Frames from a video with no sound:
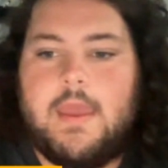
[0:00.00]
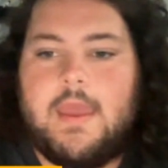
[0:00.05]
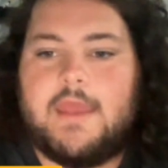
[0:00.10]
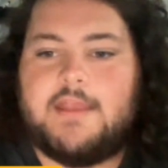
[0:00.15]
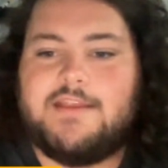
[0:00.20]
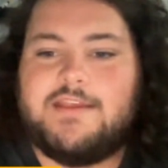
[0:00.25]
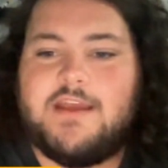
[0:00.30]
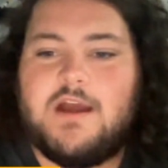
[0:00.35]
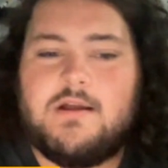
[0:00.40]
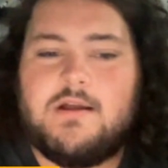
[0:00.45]

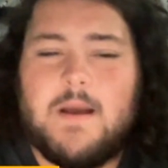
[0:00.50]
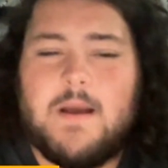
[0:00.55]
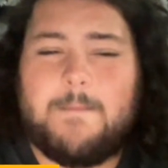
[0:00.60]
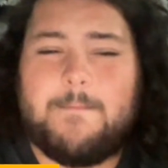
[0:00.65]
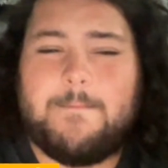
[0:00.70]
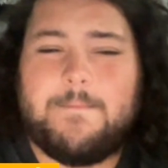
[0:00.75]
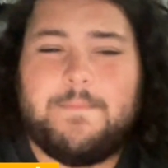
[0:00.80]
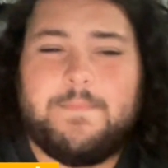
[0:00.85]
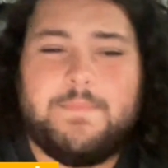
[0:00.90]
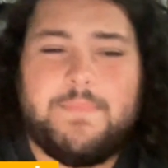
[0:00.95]
And Young,
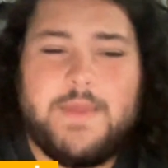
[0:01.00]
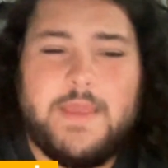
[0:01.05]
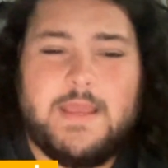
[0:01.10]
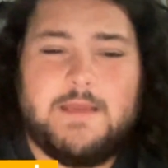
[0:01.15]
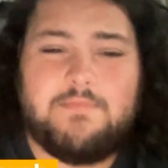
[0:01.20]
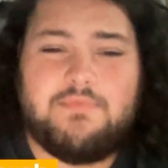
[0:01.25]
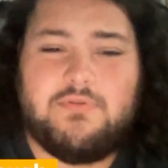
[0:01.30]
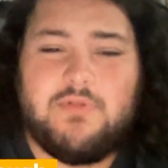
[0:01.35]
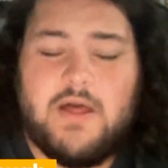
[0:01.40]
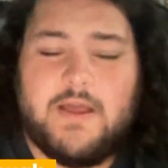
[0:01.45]
a
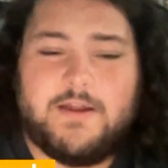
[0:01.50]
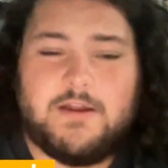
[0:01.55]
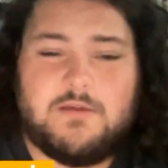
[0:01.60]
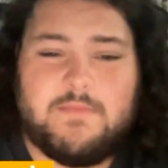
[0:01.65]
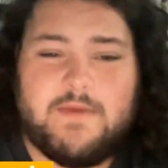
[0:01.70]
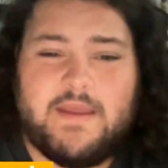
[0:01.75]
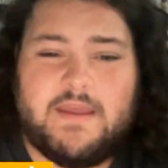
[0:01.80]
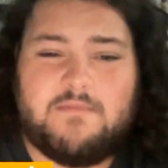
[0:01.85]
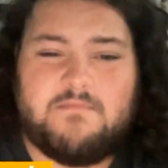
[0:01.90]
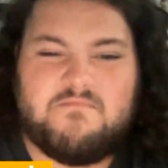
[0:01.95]
big player,
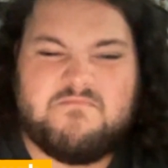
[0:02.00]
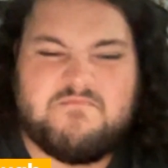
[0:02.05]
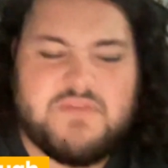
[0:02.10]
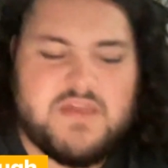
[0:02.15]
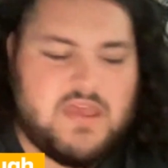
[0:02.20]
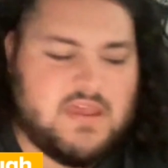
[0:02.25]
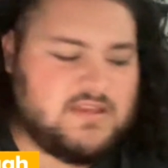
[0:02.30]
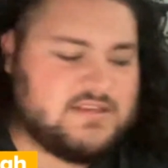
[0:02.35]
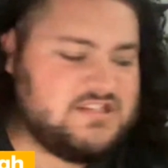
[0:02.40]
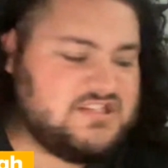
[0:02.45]
man.
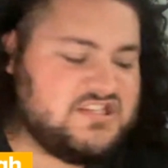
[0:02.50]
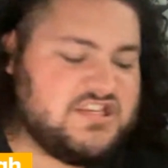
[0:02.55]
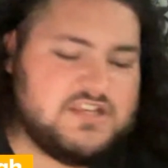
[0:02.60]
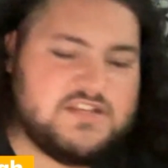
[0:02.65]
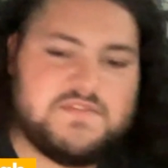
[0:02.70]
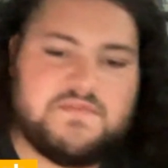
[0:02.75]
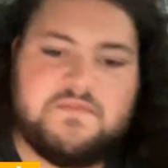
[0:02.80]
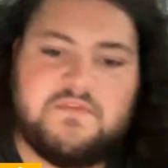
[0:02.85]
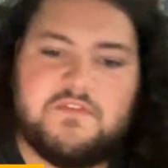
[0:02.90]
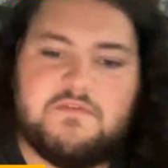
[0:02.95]
Big,
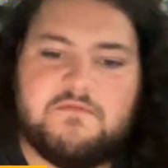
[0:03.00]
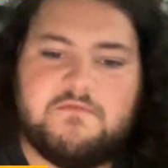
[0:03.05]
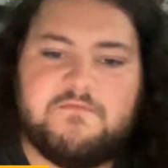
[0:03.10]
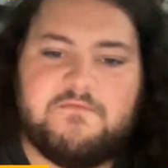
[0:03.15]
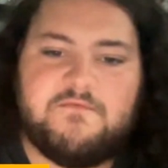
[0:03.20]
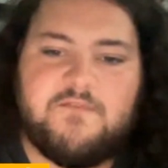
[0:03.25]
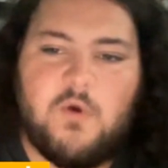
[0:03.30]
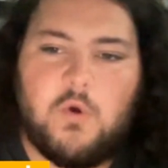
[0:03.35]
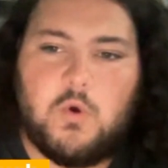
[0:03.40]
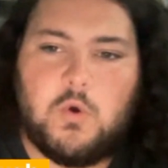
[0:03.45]

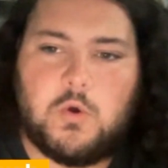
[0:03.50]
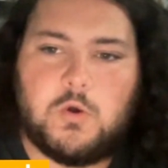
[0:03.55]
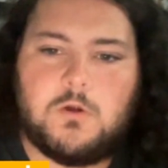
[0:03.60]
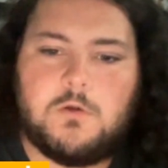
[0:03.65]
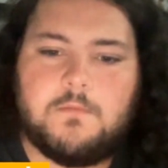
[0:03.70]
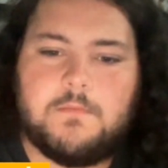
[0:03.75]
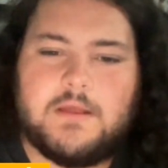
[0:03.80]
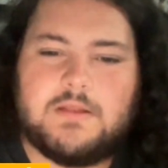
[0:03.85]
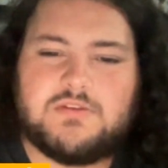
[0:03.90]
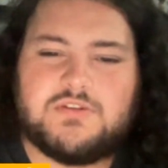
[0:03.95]

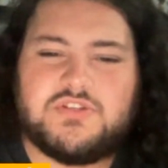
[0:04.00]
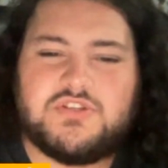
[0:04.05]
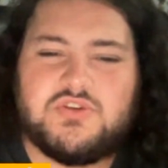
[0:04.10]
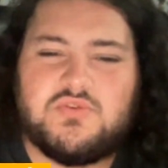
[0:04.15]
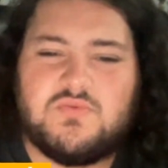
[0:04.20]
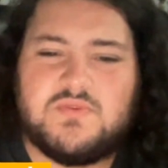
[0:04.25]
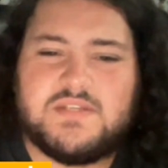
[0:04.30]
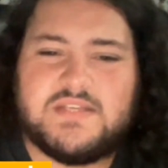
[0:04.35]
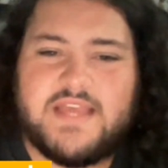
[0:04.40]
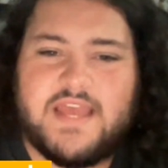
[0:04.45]
6'4", about
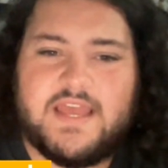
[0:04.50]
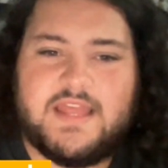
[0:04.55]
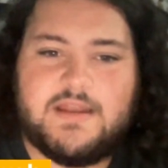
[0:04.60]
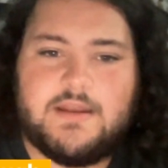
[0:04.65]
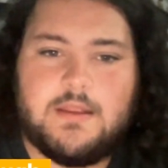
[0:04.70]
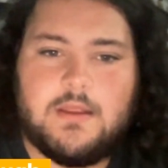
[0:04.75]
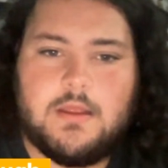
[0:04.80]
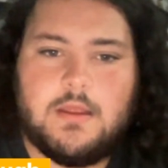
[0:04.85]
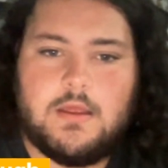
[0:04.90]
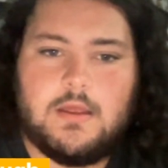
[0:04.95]

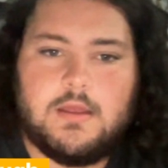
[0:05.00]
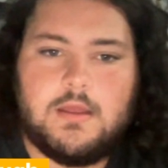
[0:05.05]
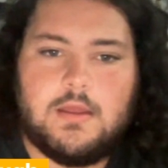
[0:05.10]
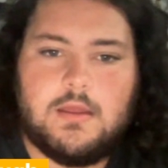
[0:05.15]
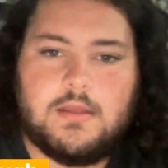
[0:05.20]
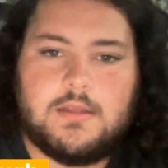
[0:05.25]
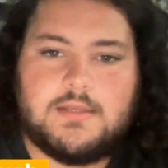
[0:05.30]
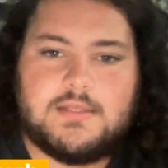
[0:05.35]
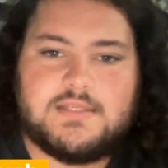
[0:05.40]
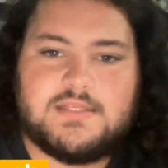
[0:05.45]
210.
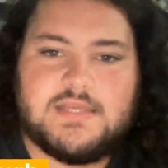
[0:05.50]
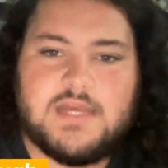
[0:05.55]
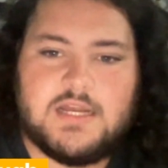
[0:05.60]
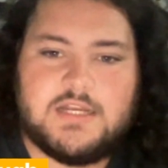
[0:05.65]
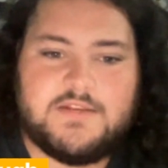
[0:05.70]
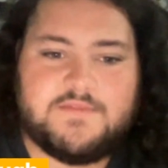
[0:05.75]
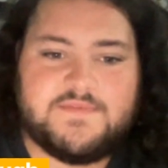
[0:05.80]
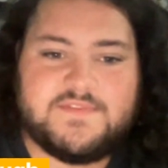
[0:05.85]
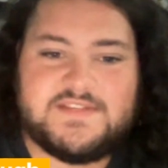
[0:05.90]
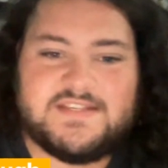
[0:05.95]

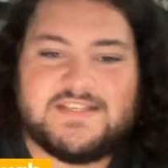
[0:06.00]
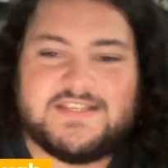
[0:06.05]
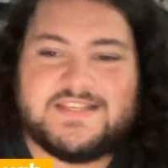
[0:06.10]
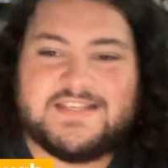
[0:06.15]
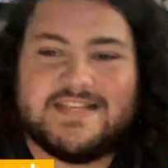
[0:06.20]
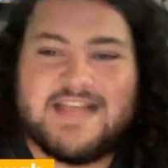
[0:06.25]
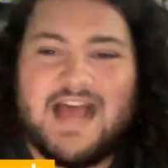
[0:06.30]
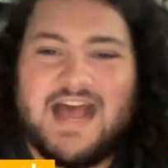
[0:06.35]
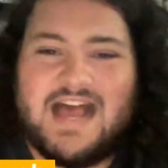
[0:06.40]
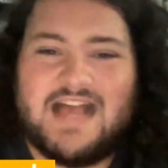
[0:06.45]
Ton of
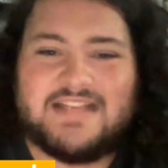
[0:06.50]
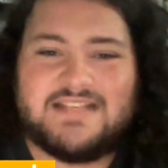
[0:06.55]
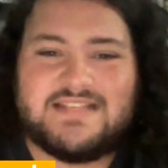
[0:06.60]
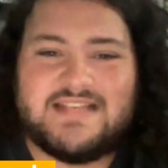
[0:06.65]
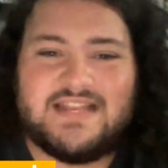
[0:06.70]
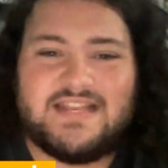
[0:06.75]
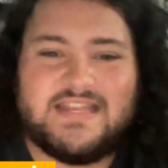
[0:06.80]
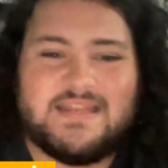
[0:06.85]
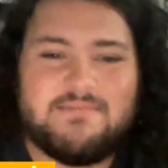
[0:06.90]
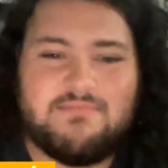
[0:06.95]
size
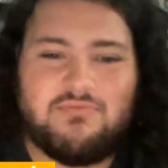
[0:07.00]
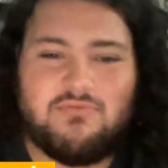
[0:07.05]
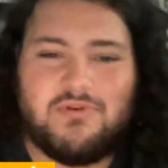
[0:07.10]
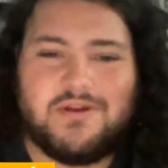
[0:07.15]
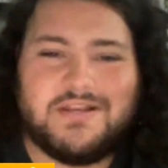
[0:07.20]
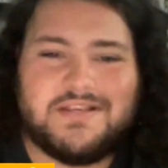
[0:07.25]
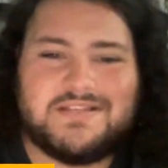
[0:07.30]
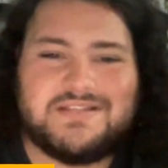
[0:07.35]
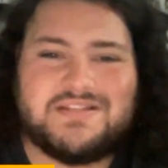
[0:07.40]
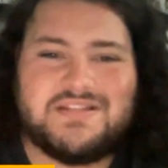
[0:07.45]
that he
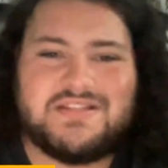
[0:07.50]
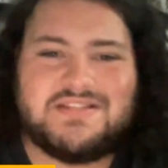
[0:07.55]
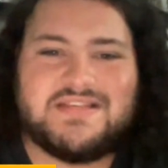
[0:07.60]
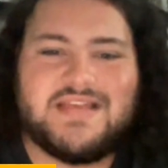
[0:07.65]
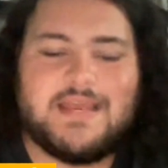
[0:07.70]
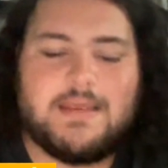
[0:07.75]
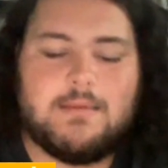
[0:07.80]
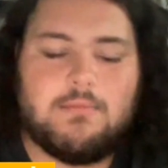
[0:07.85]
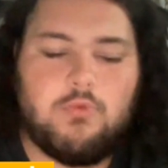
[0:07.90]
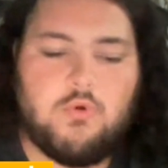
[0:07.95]
brings to the
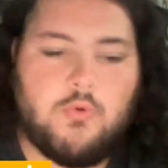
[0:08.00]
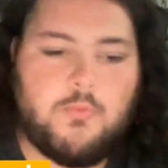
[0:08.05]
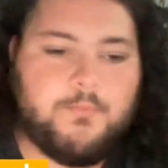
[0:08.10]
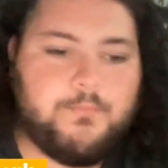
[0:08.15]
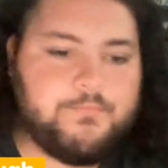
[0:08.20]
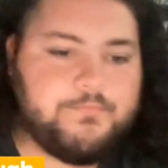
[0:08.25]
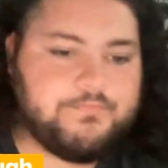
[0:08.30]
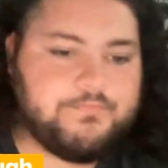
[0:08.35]
table.